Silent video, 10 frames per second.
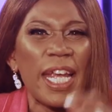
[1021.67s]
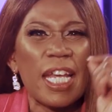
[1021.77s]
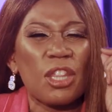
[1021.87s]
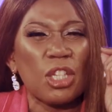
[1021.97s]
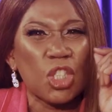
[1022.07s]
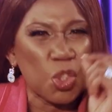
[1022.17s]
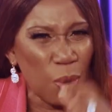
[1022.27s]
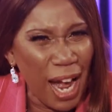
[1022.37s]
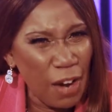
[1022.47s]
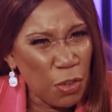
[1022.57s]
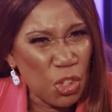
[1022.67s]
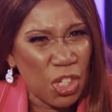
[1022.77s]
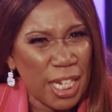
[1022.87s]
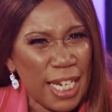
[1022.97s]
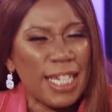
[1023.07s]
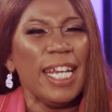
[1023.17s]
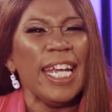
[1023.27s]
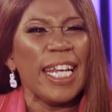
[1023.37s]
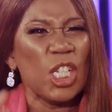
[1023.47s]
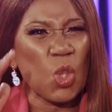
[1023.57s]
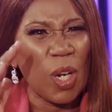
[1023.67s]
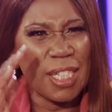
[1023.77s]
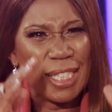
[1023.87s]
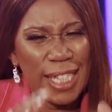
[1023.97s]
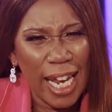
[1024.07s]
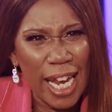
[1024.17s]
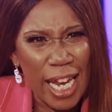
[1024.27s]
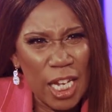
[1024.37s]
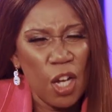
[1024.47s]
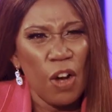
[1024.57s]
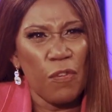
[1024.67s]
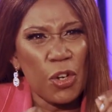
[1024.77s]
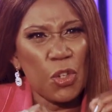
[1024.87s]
in the driver's seat. He's ordained for